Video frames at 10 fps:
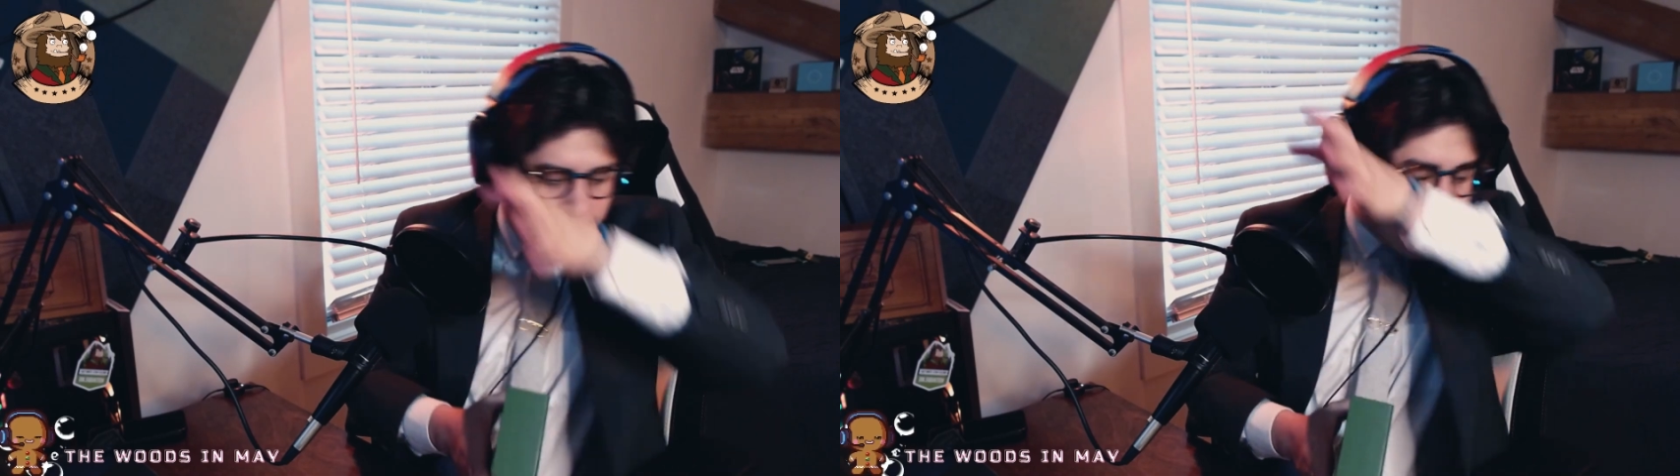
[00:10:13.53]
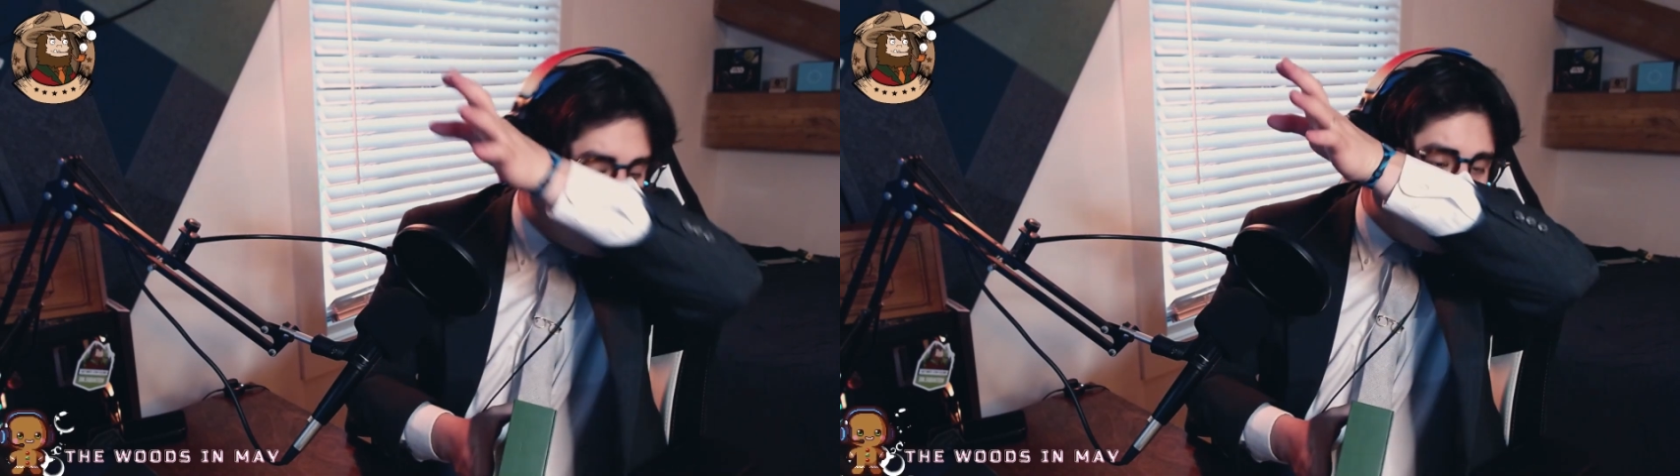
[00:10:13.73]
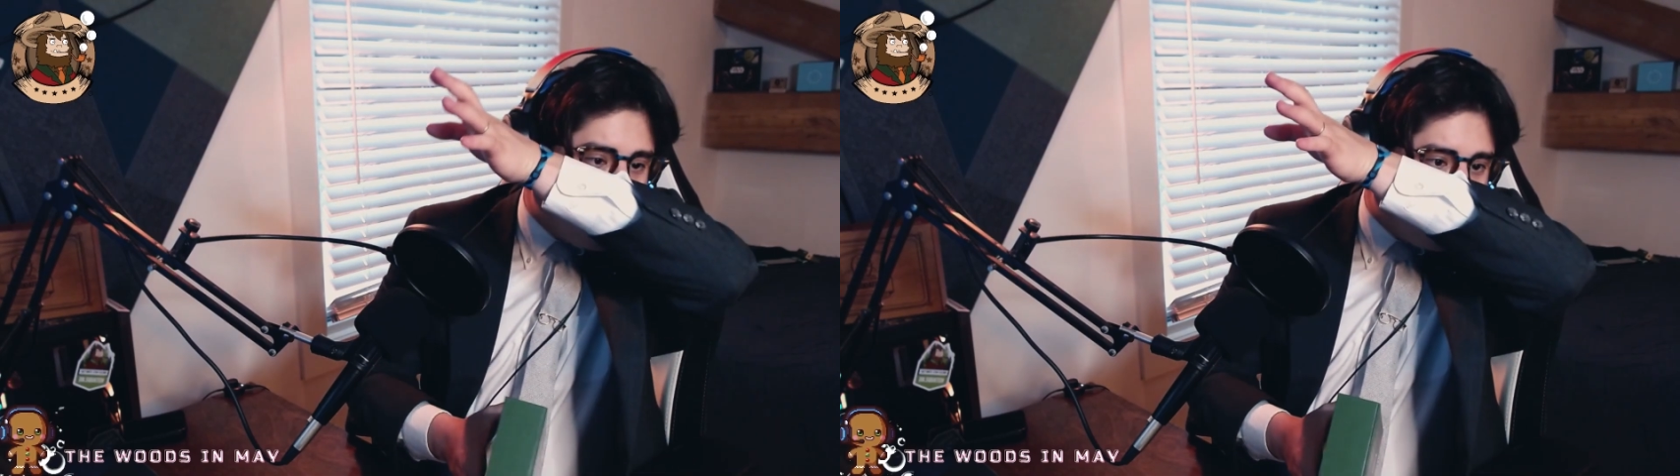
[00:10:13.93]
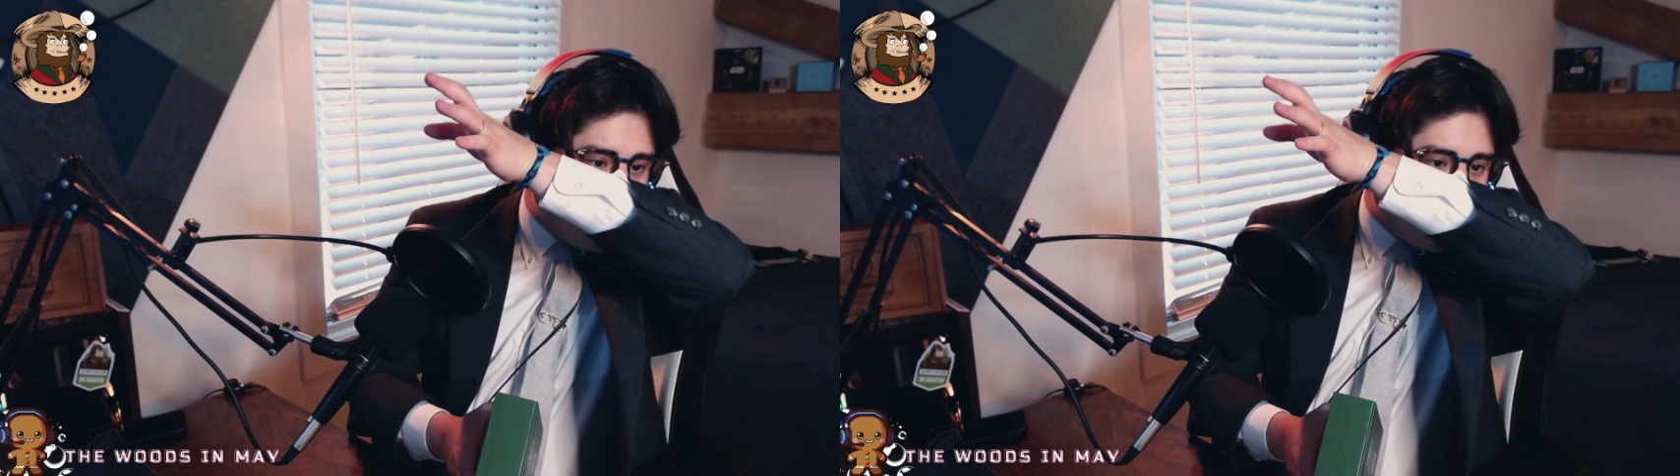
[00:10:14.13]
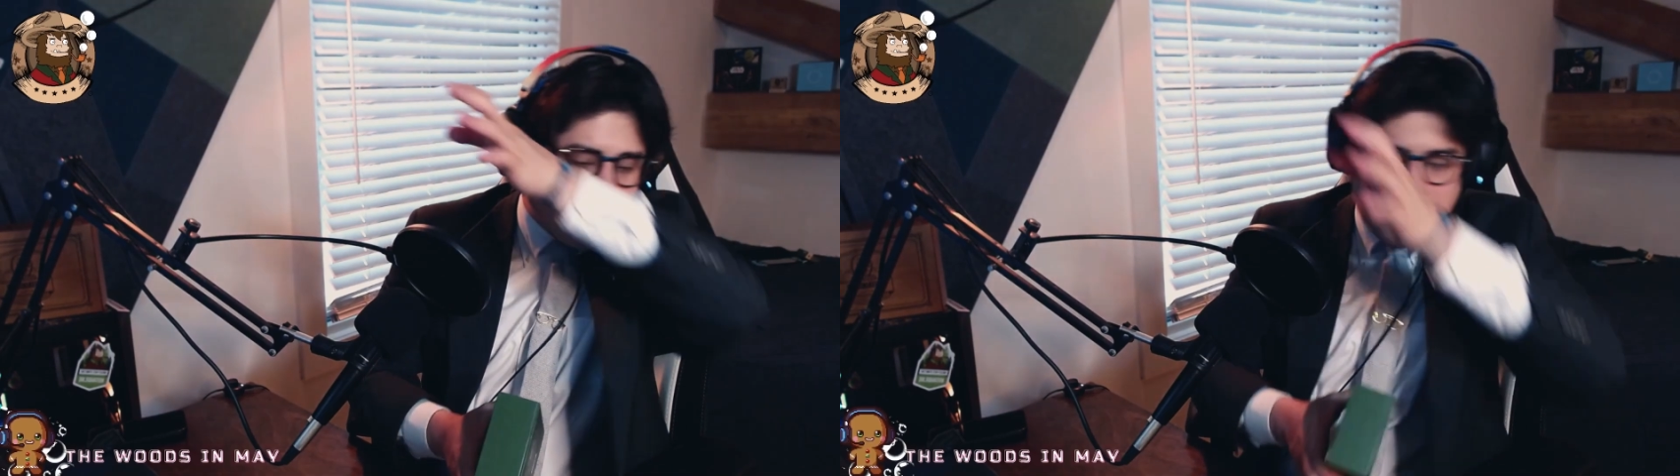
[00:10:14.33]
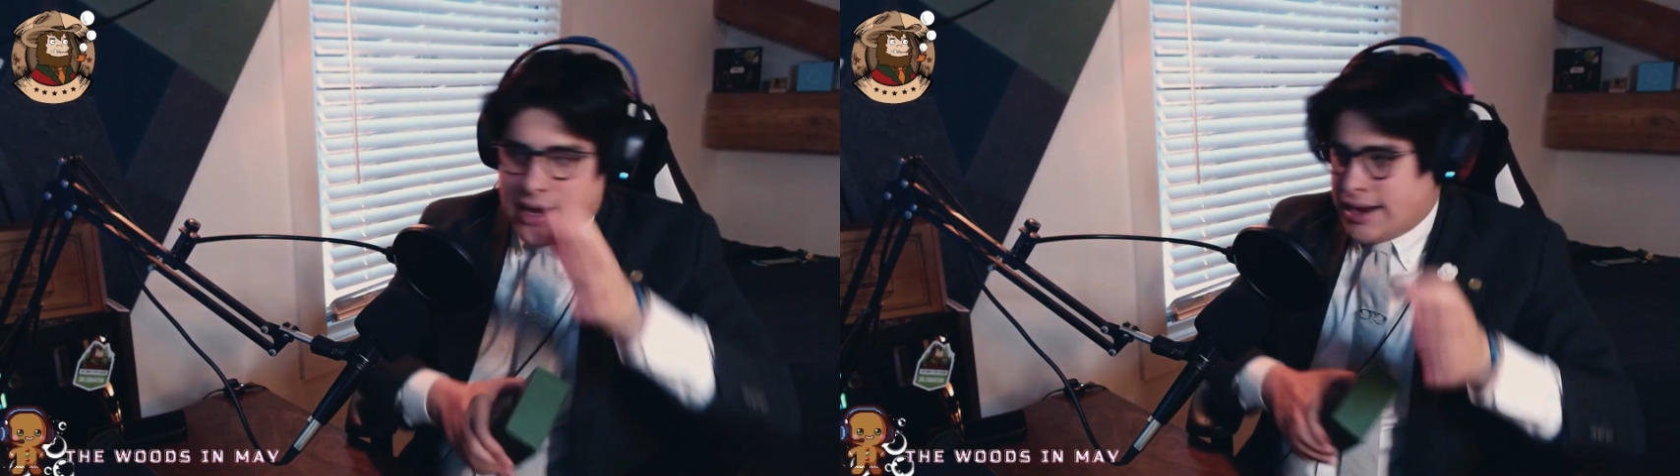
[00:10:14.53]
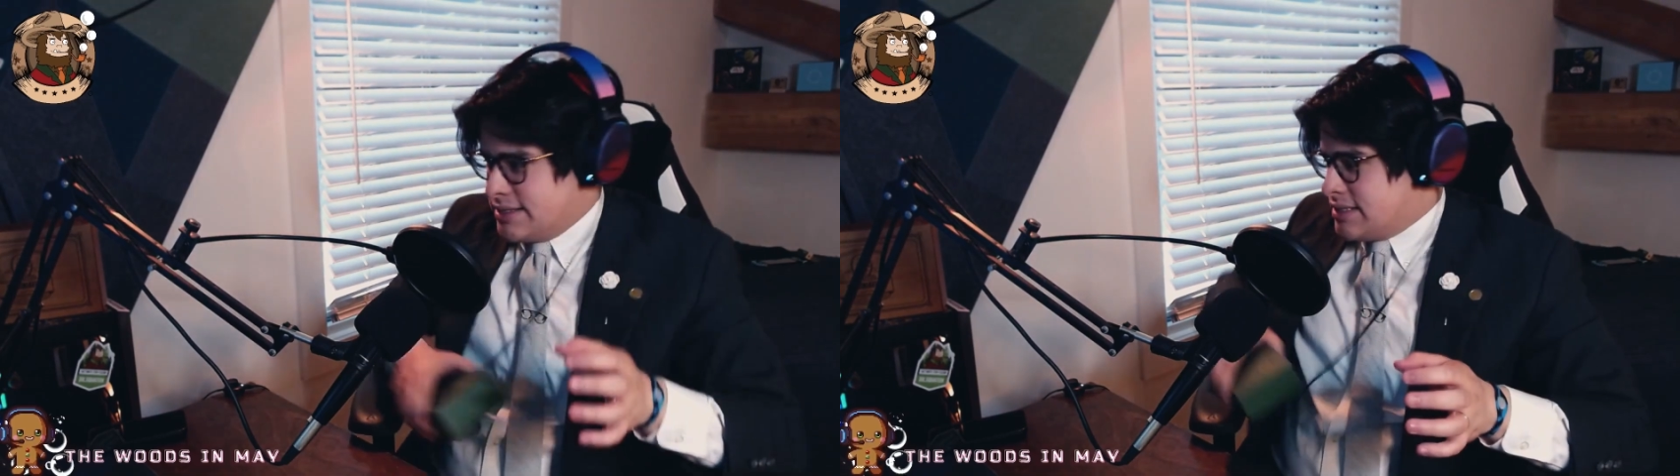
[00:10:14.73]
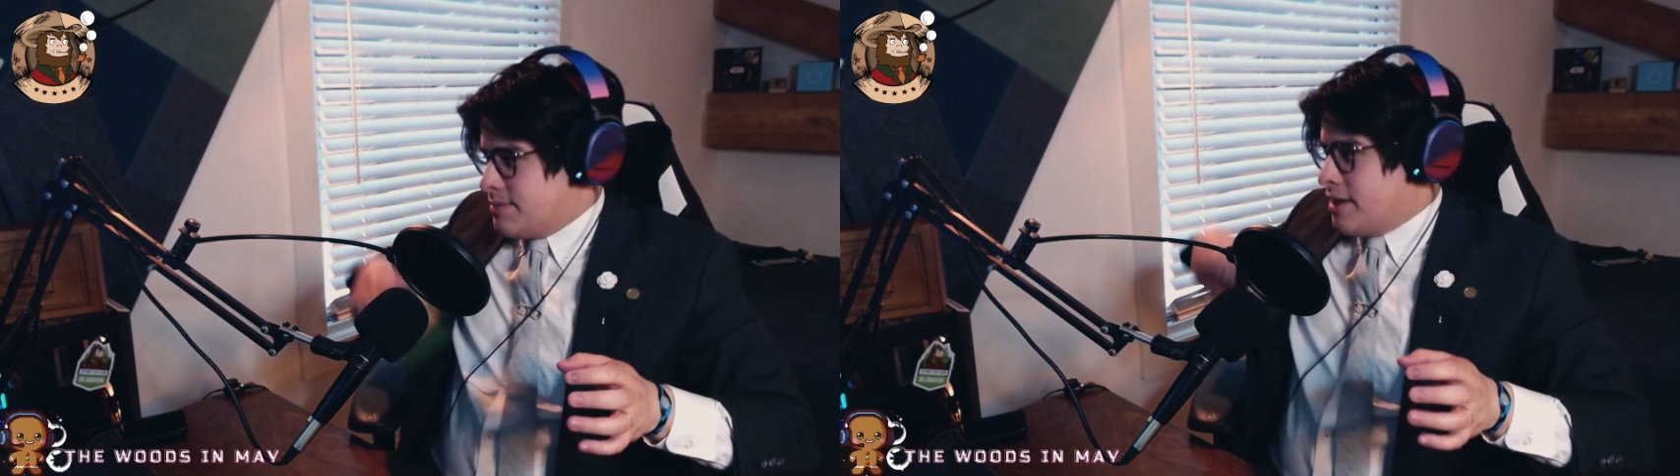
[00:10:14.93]
them and I
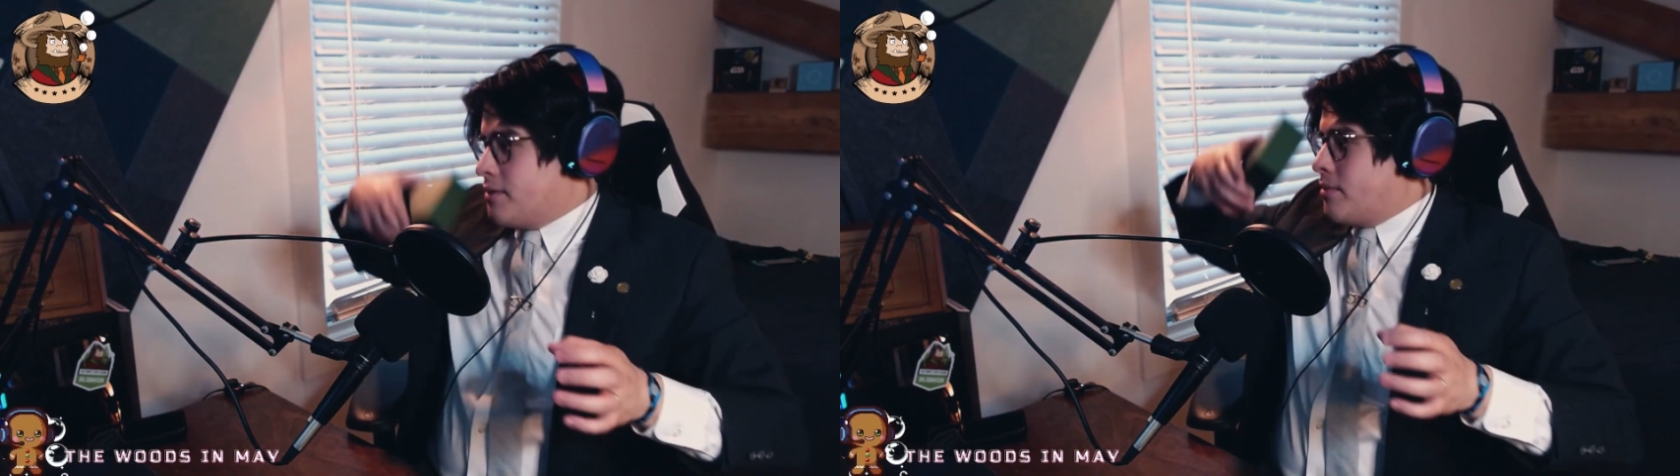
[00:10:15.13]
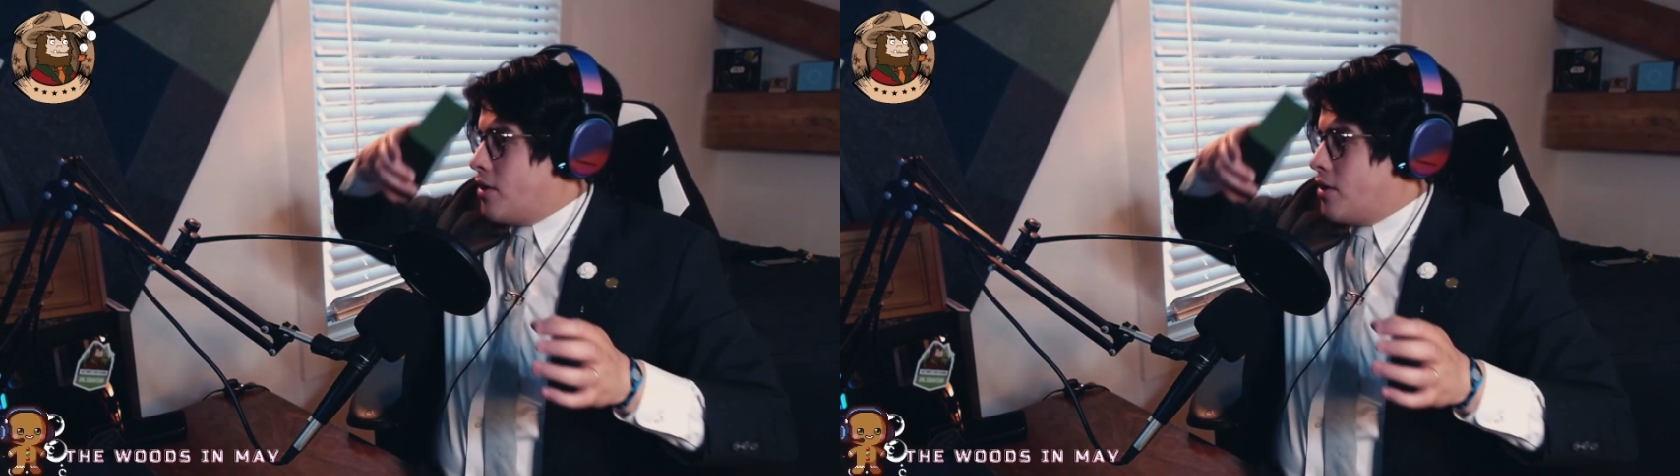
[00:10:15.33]
can smell them